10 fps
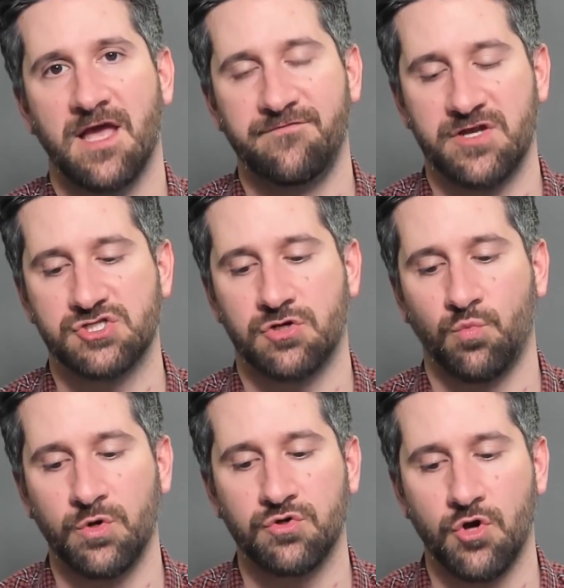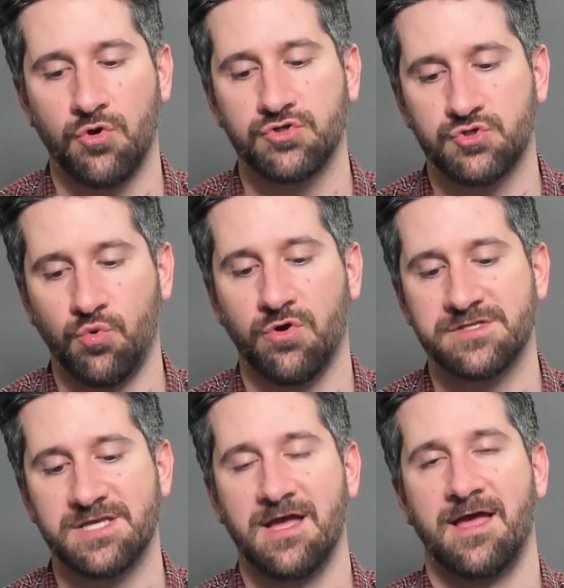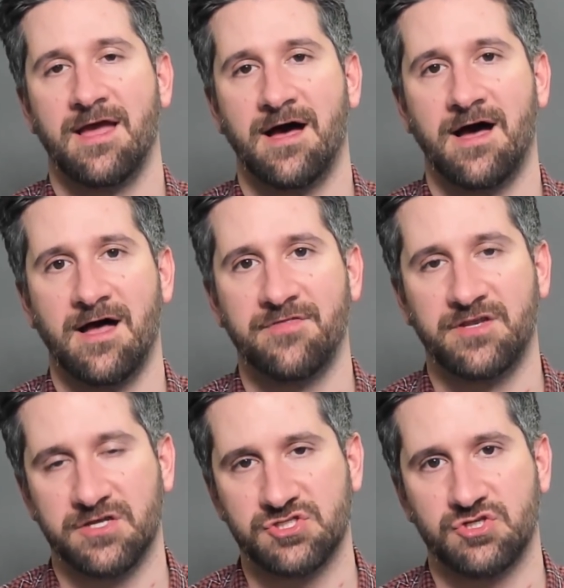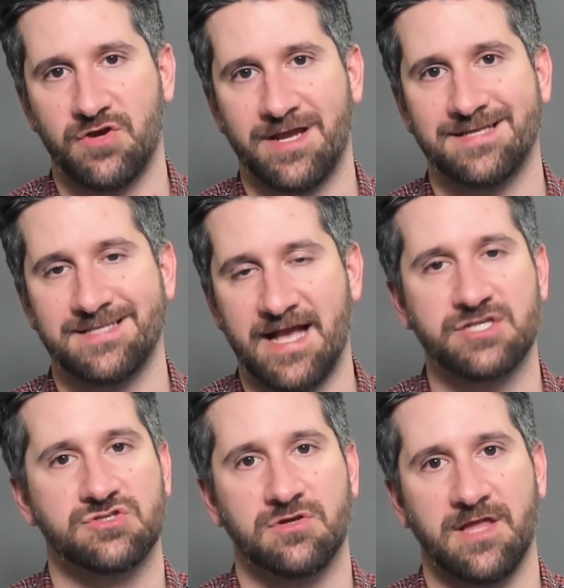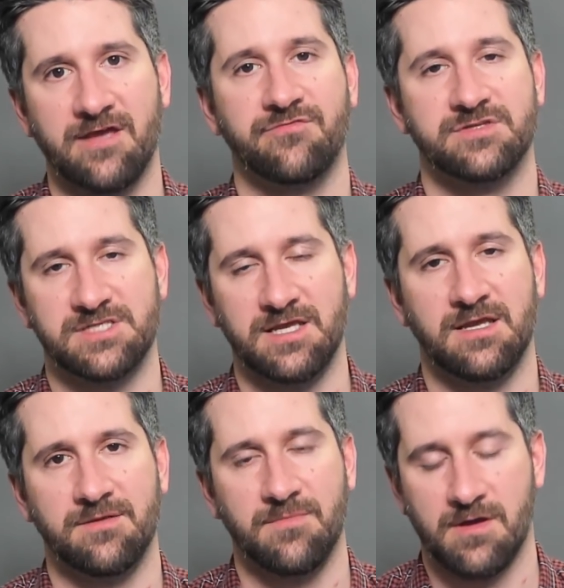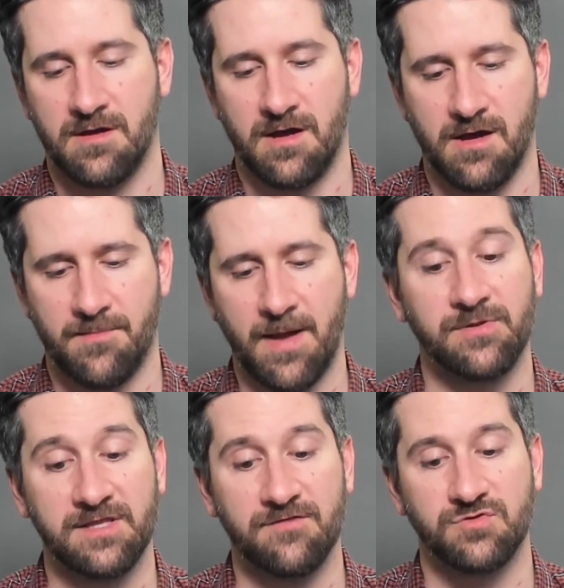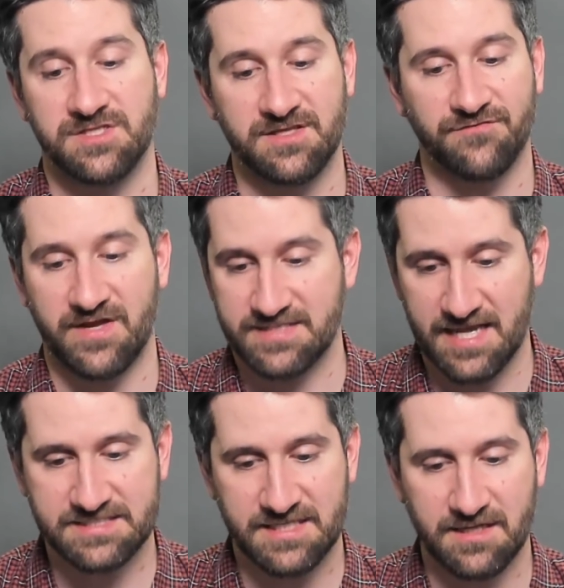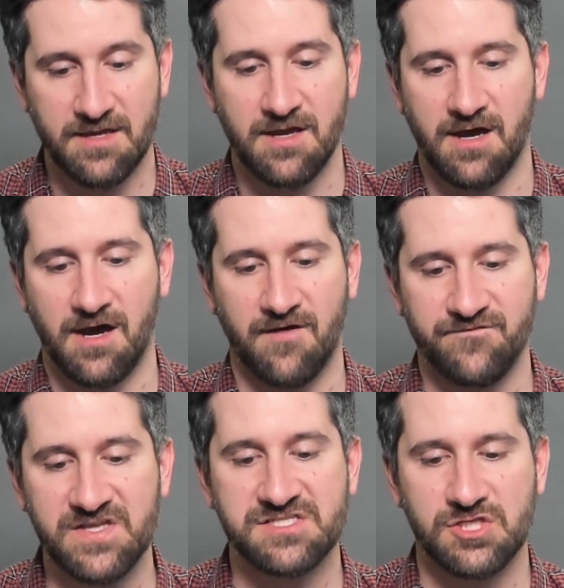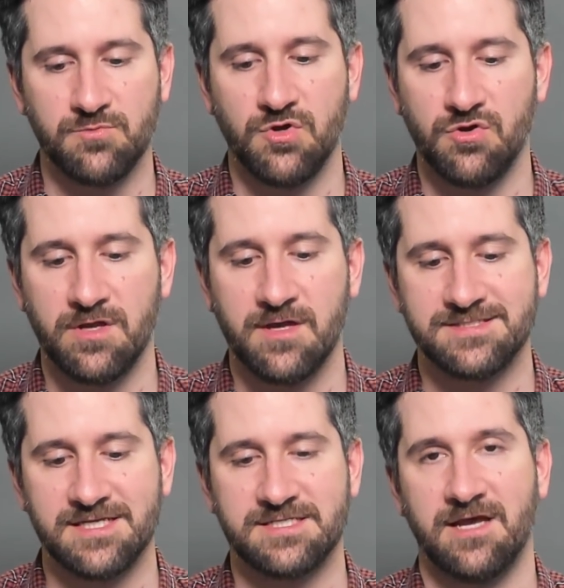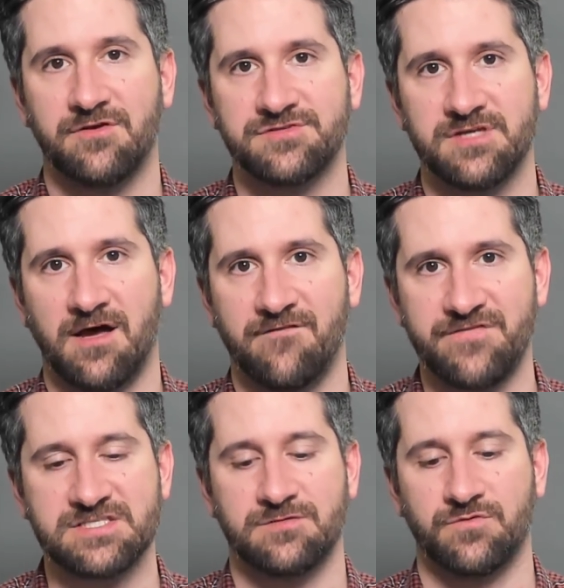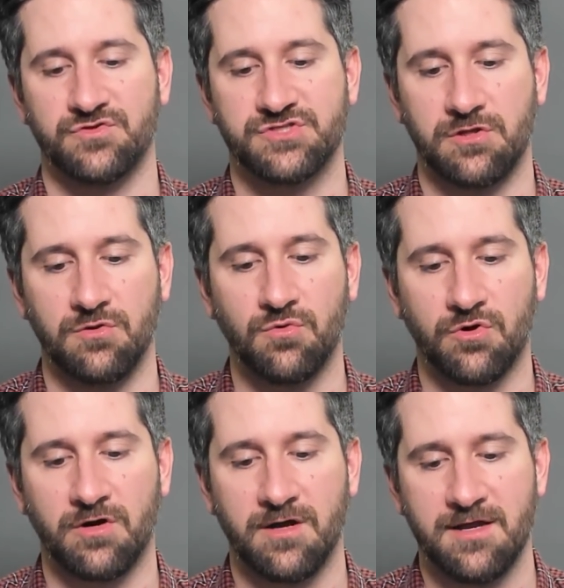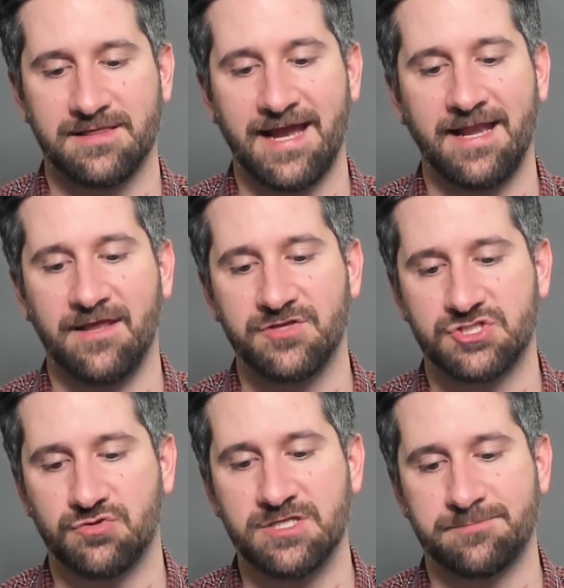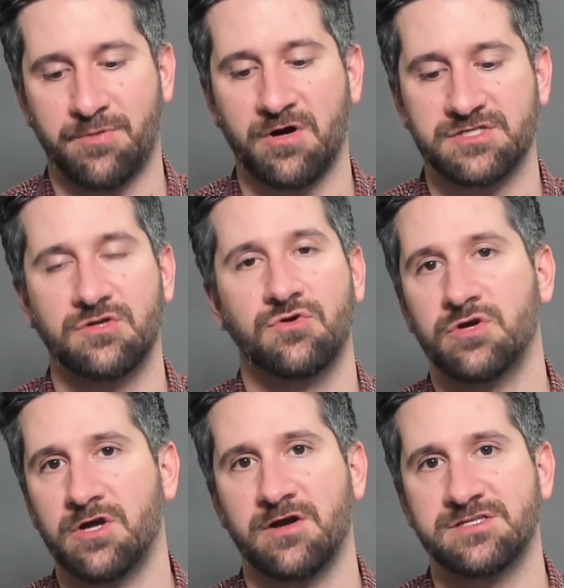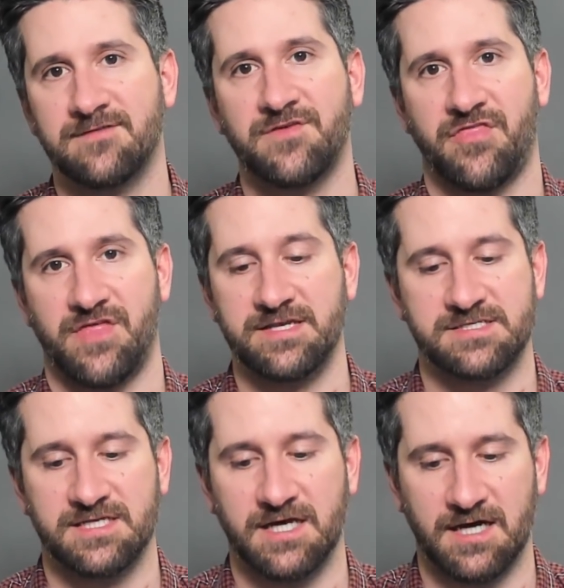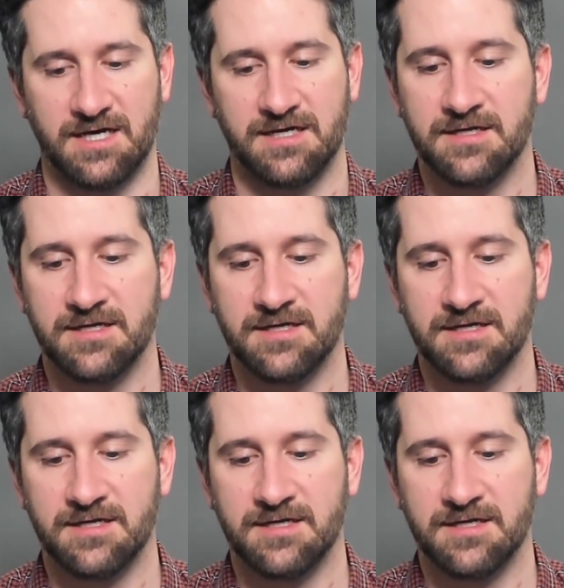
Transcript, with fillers: adventure will go towards uh, the Dungeons and Dragons Extra Life team. Um, I believe, which I think is fantastic. Uh, Feast of the Moon details uh, festivals galore lining the streets, parks, and courtyards of Thentia.